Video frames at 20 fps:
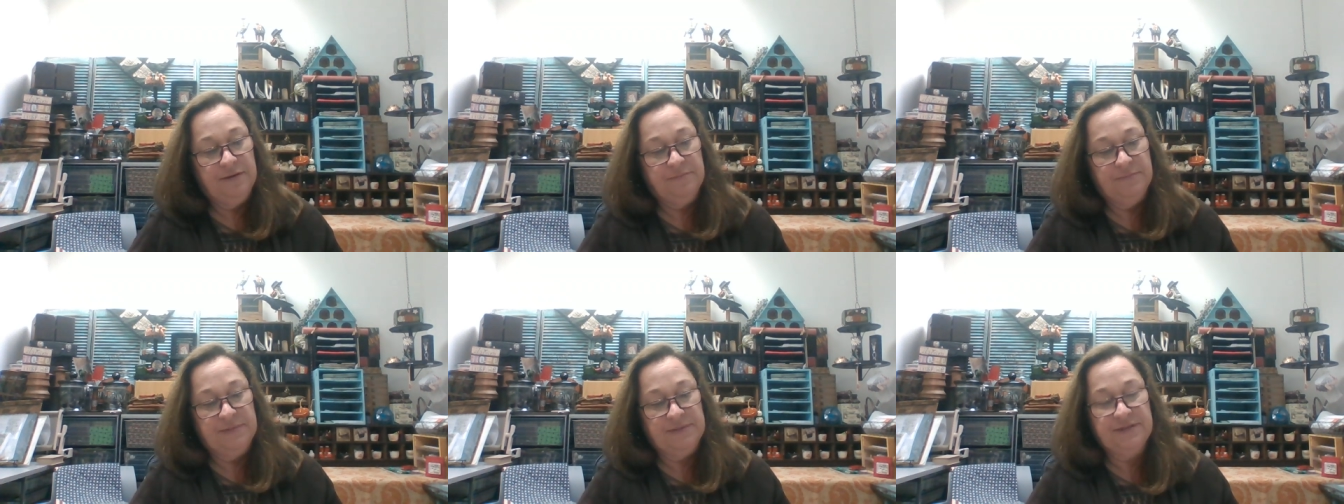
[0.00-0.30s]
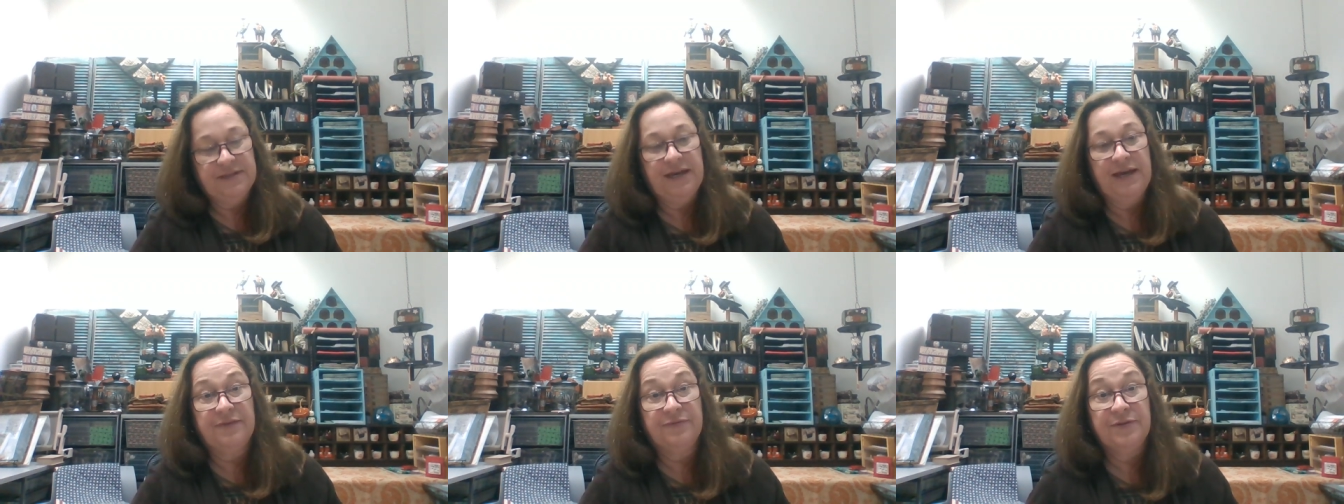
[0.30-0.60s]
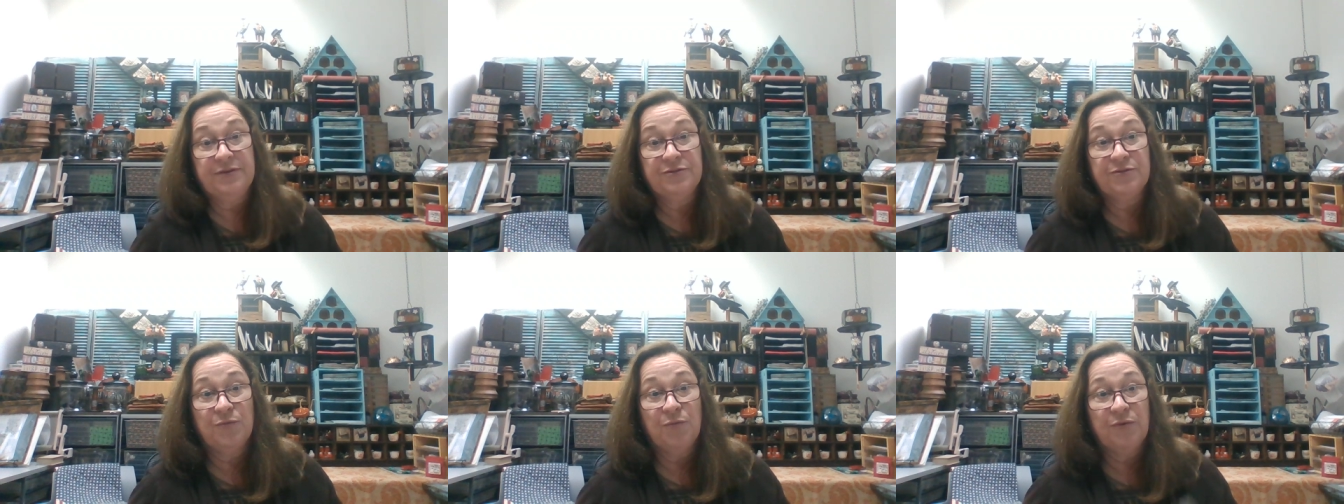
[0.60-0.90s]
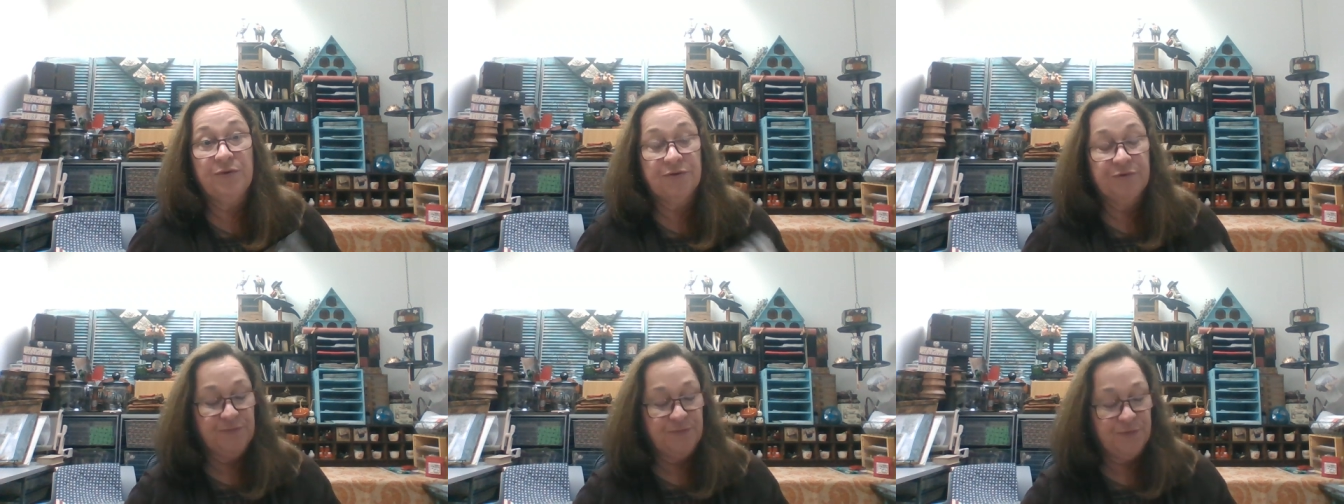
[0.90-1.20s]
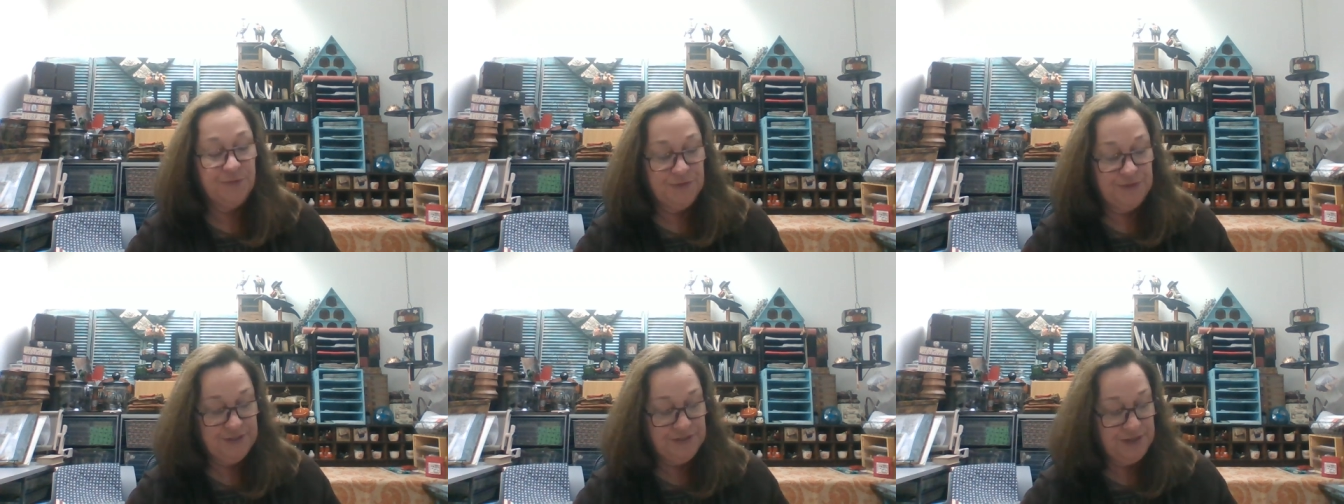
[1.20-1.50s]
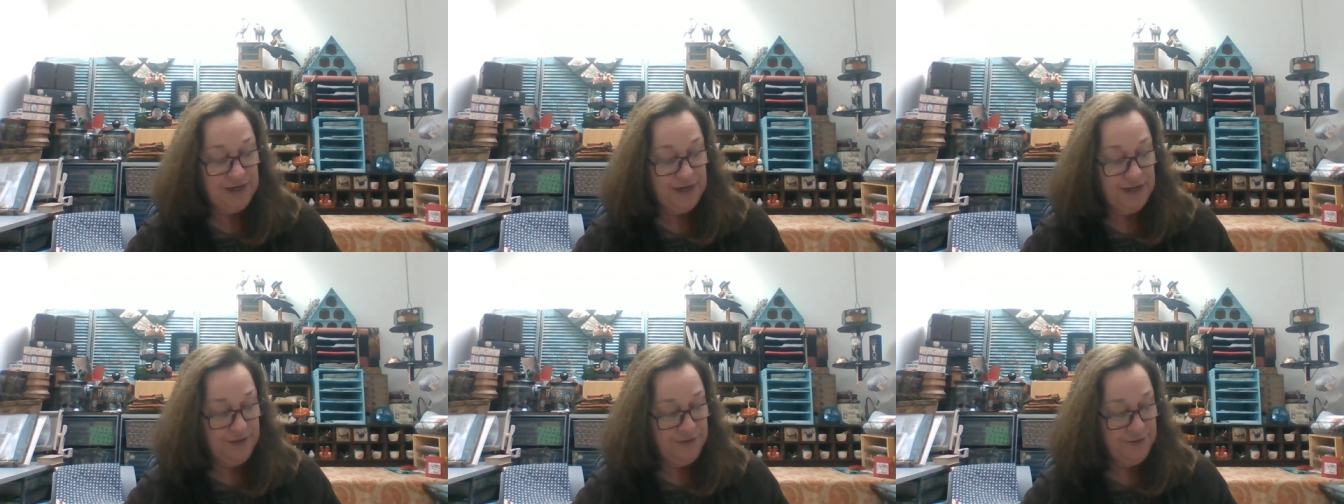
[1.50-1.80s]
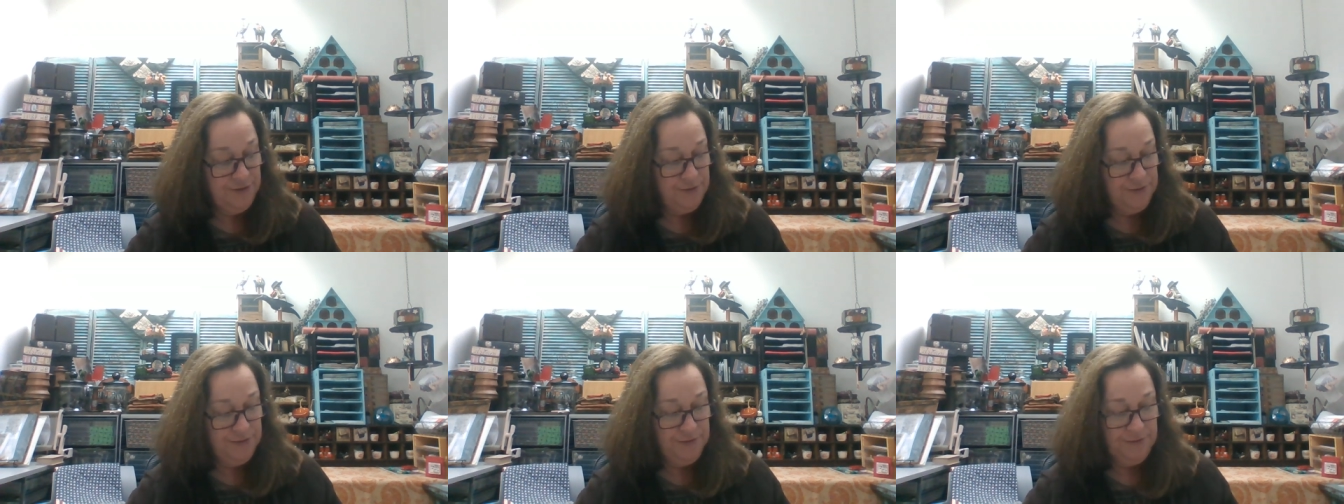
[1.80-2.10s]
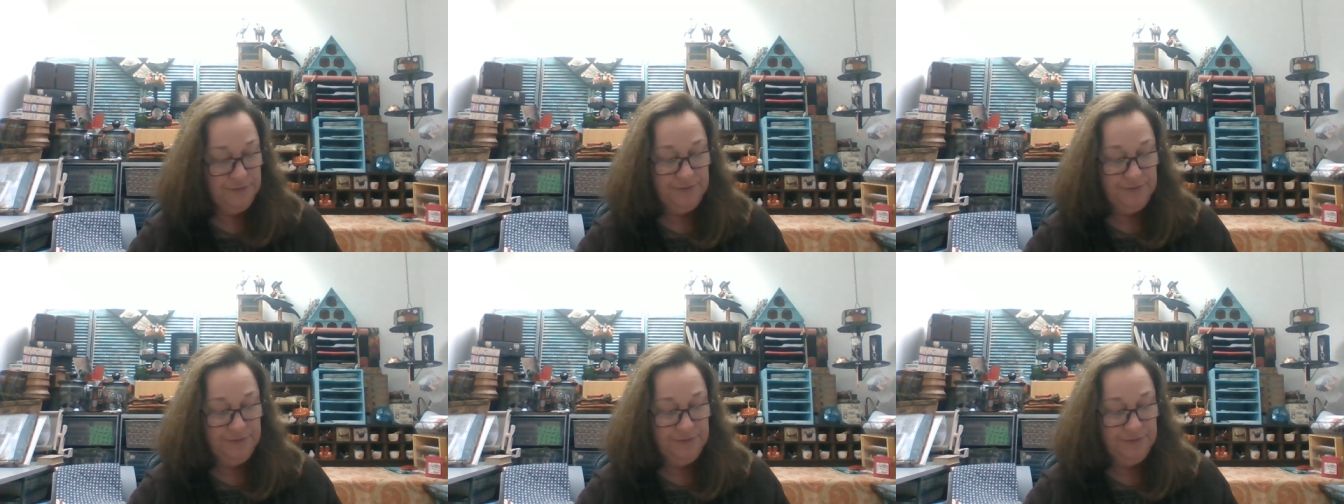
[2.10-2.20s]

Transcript: Miss Kathy's a wonderful designer.